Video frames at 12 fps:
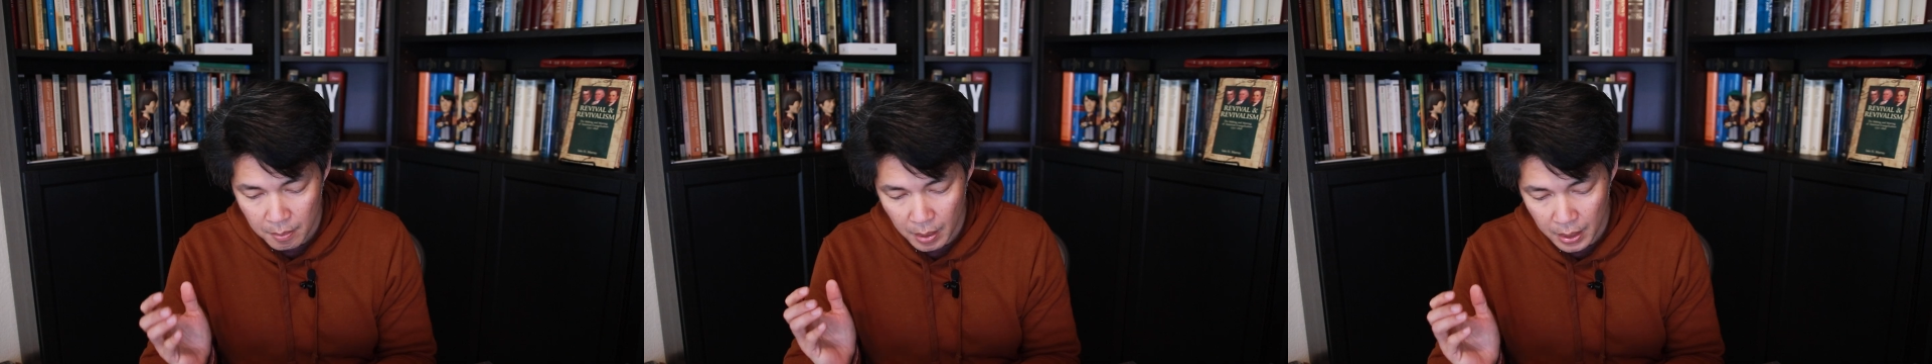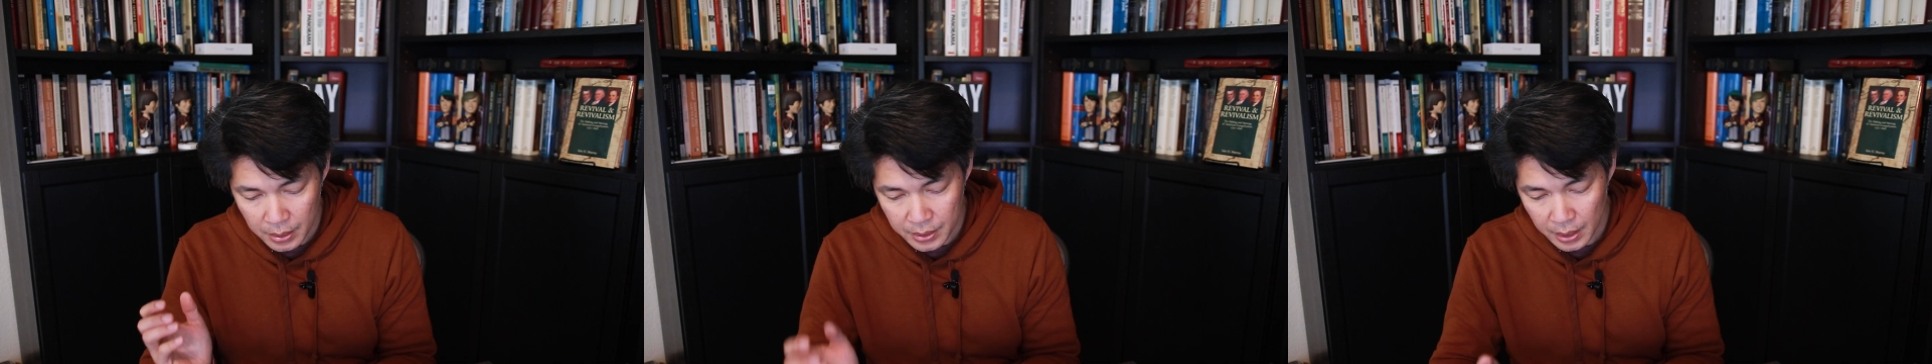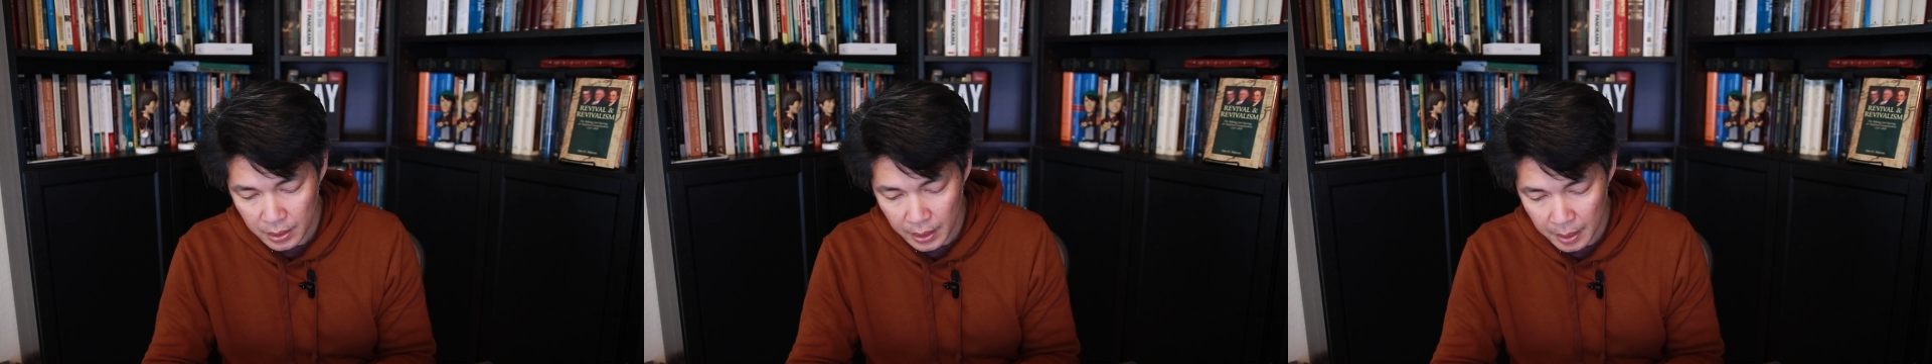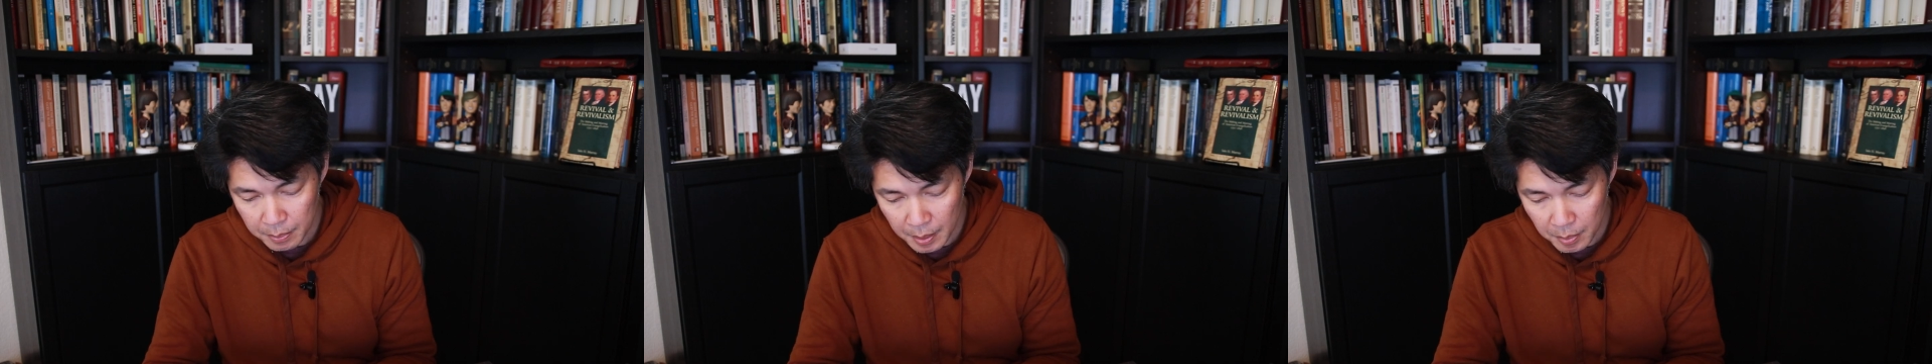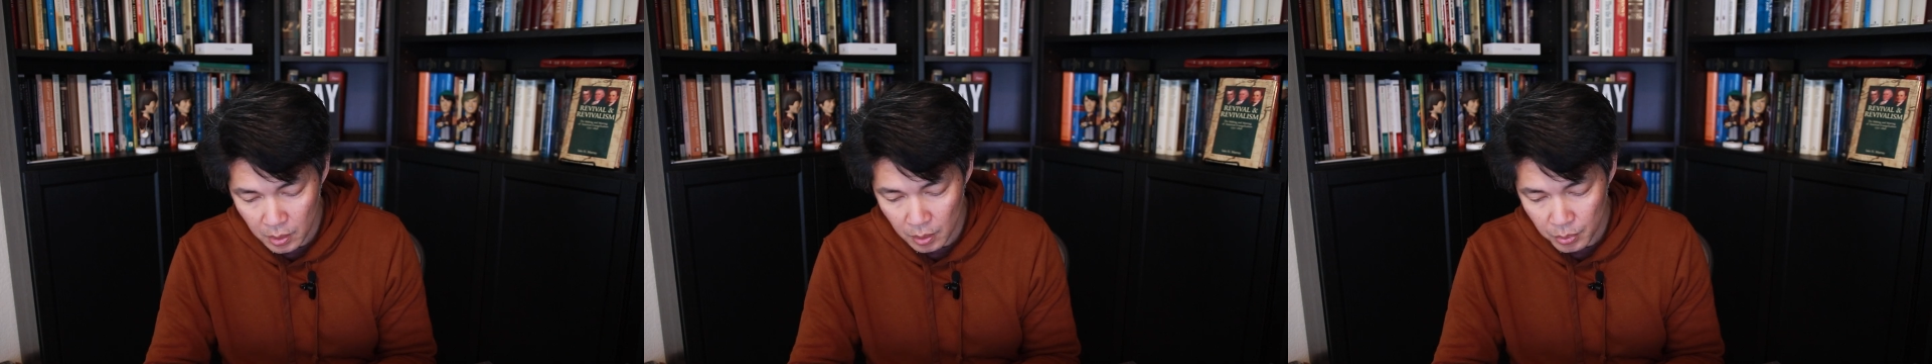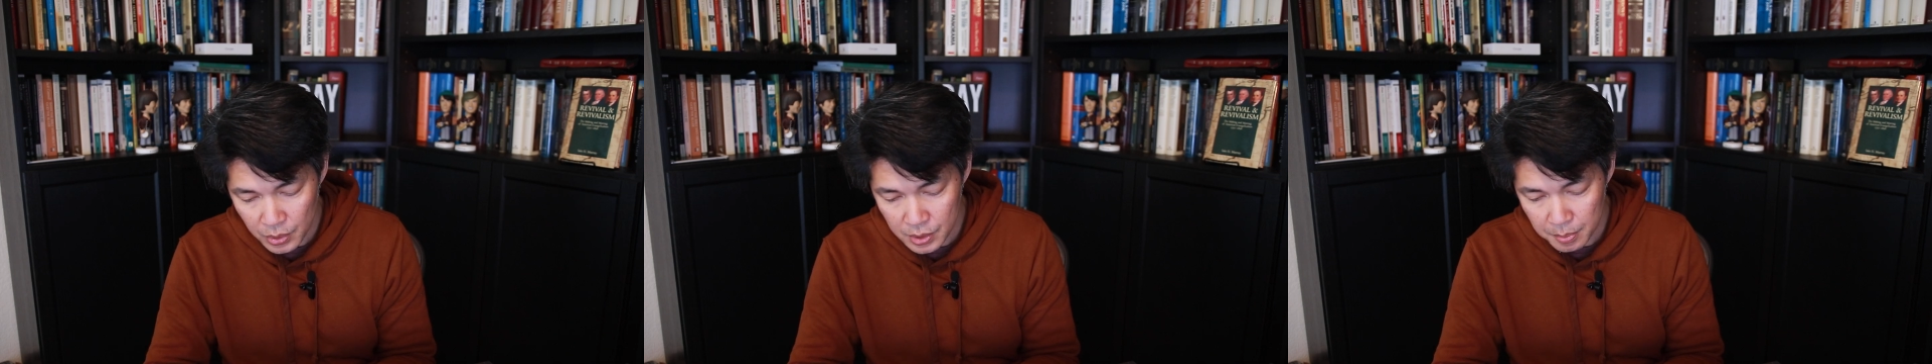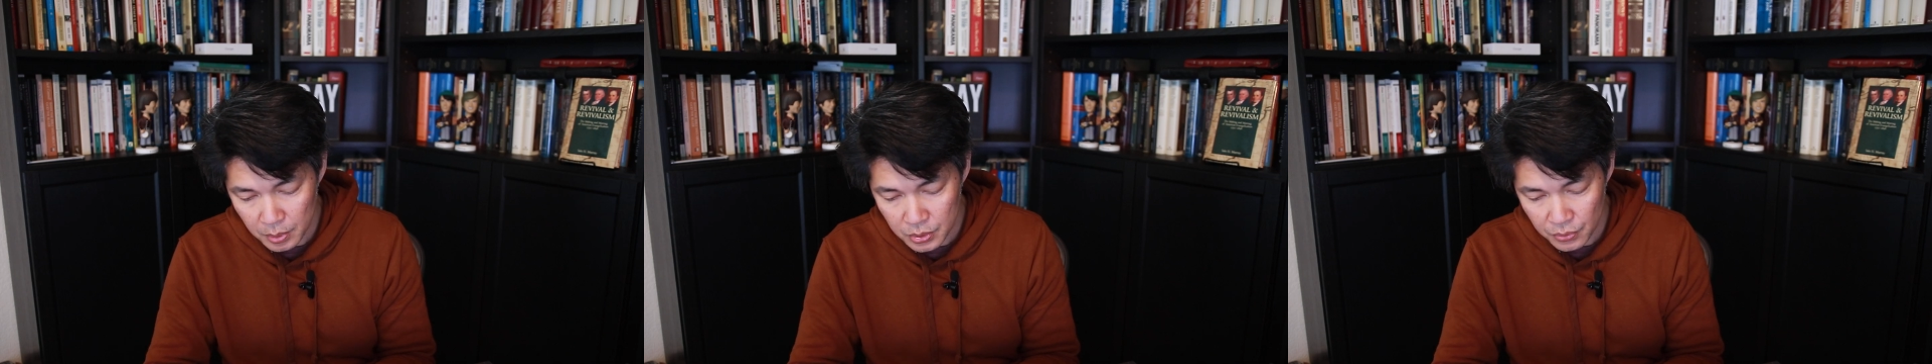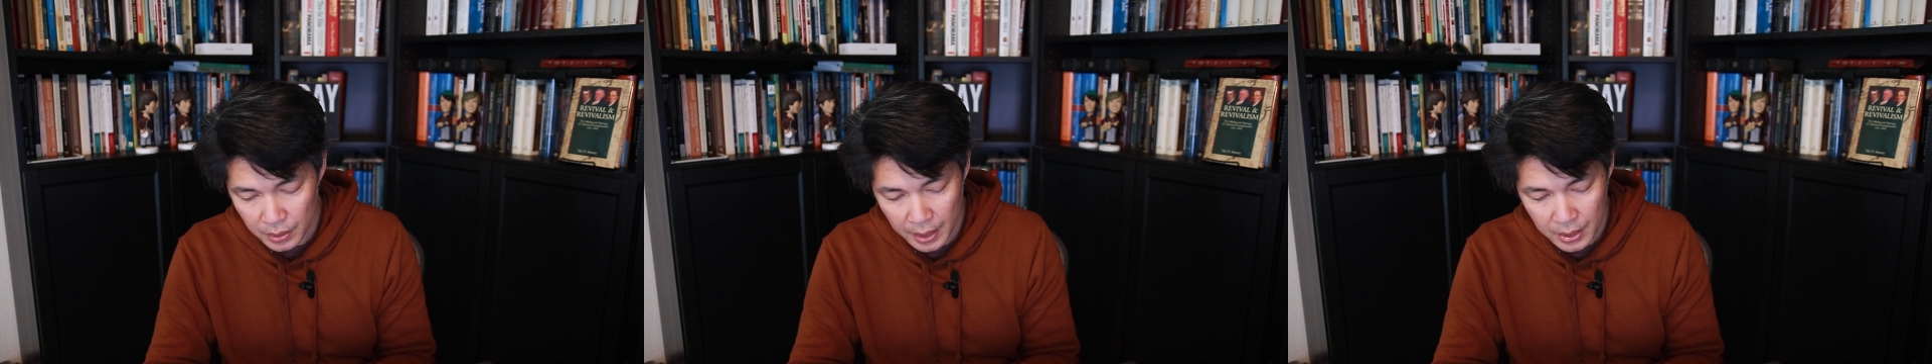by articulating biblical
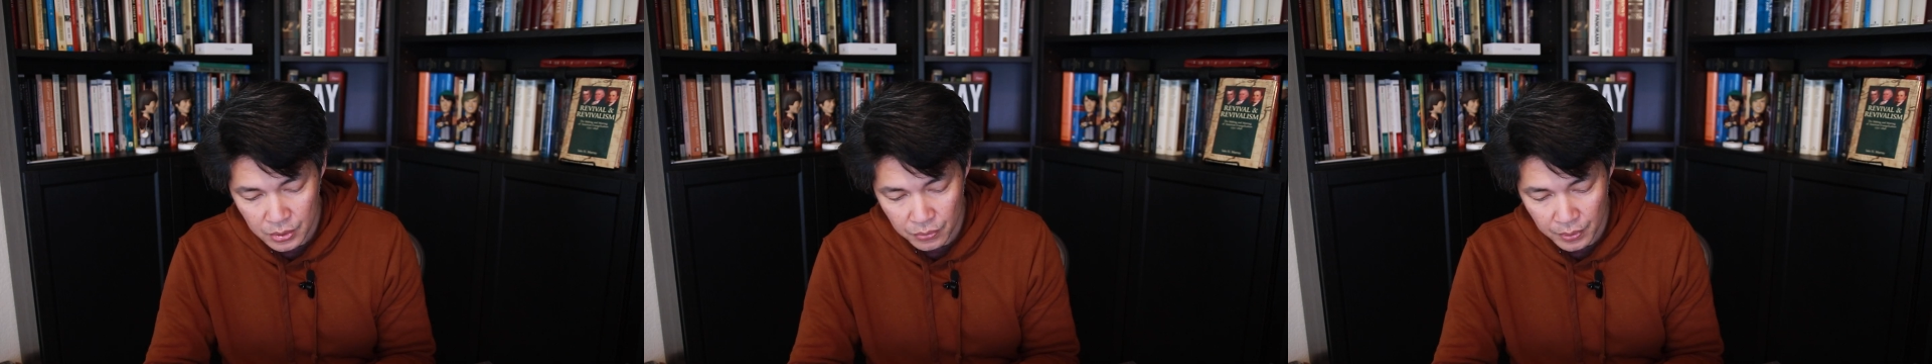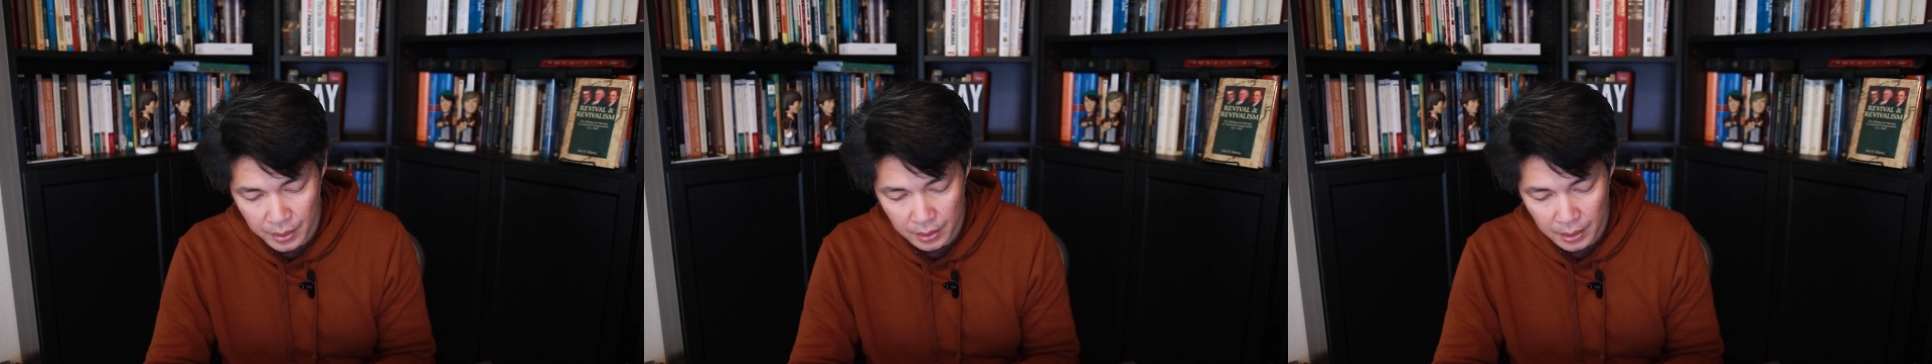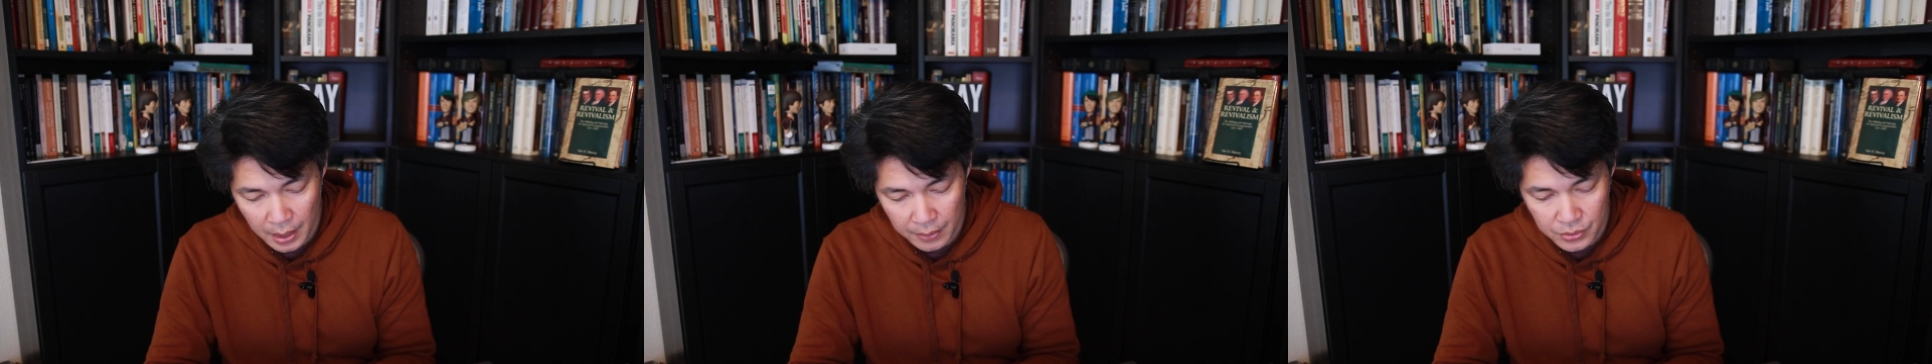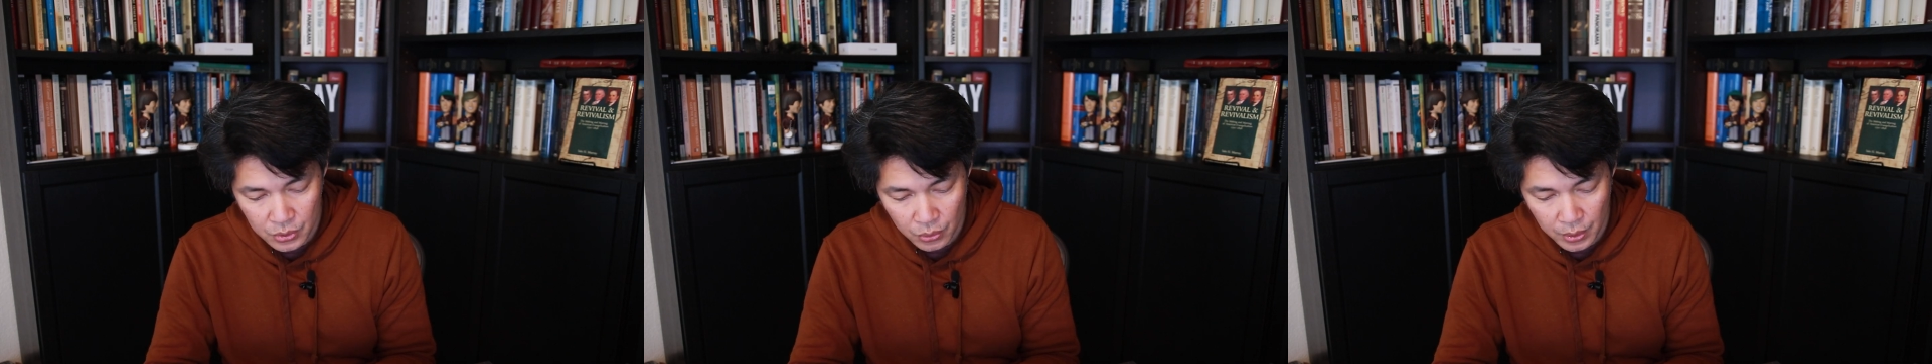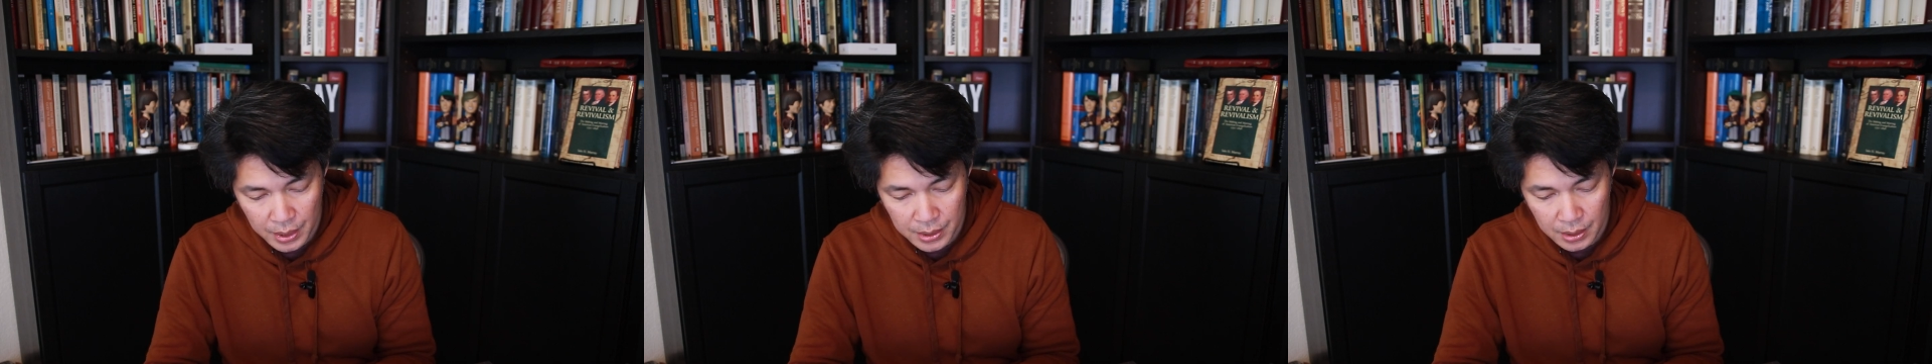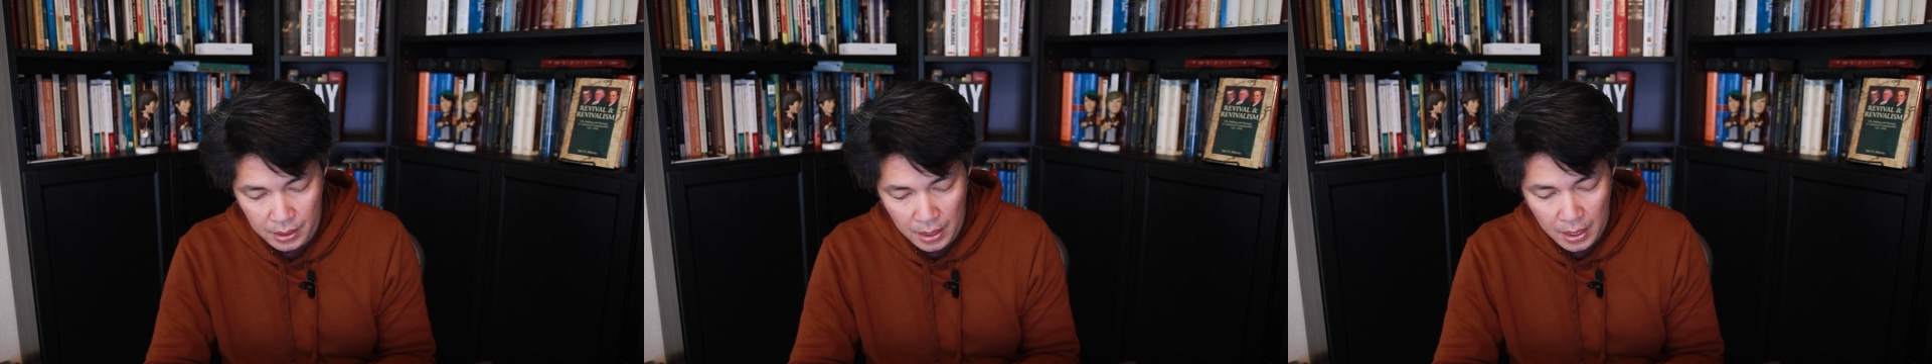principles relating to real life stories,